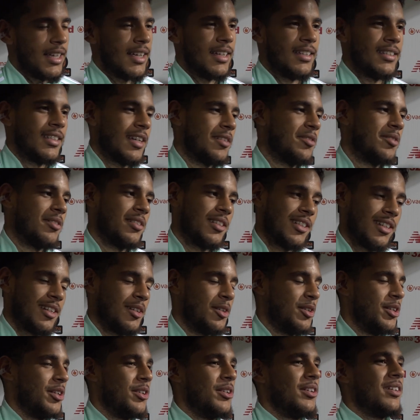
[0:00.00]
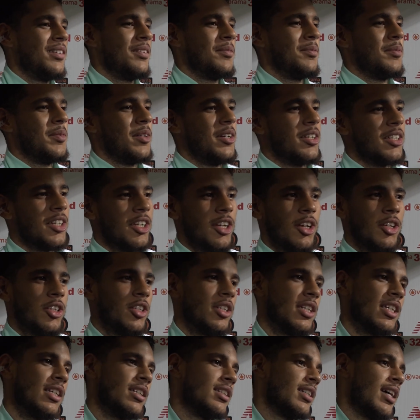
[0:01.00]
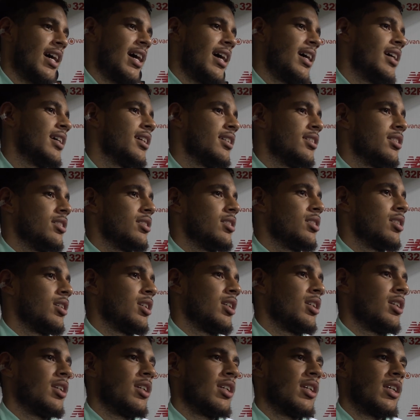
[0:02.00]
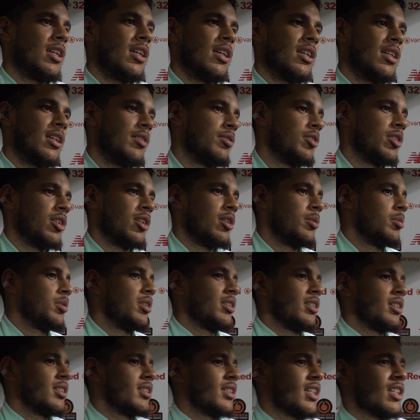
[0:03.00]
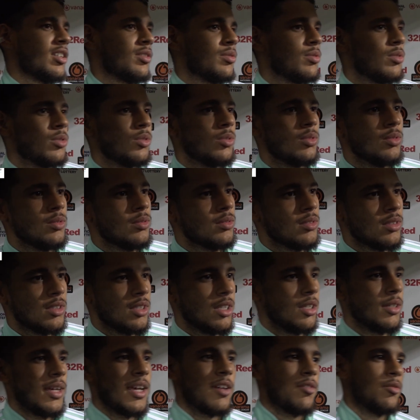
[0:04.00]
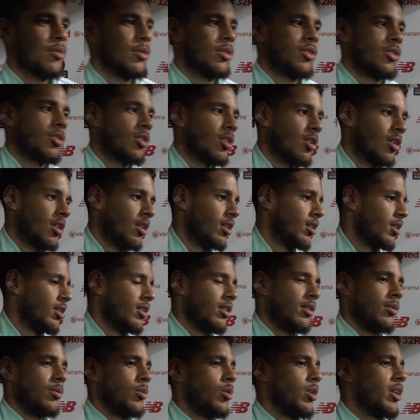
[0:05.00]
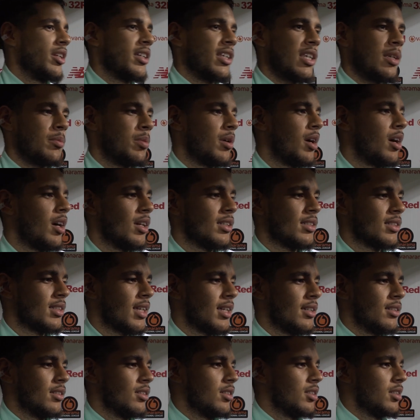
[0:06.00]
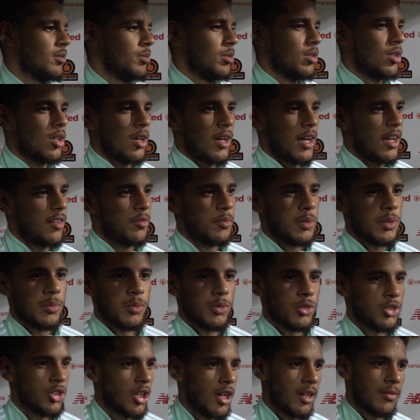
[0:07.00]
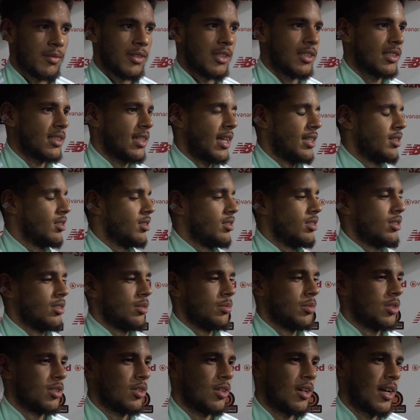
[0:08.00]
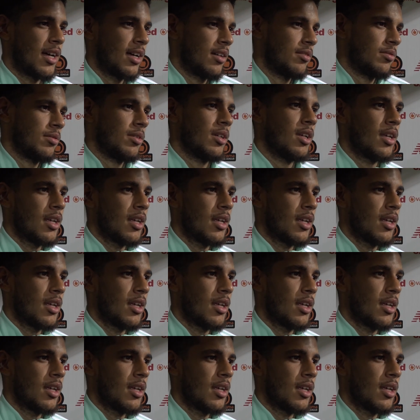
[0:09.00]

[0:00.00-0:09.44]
Yeah, definitely they will. But, you know, you need that. And if you're going to be successful, you know, everyone's got to want to keep a high standard, and we've got to have people driving the standards, and we've got to have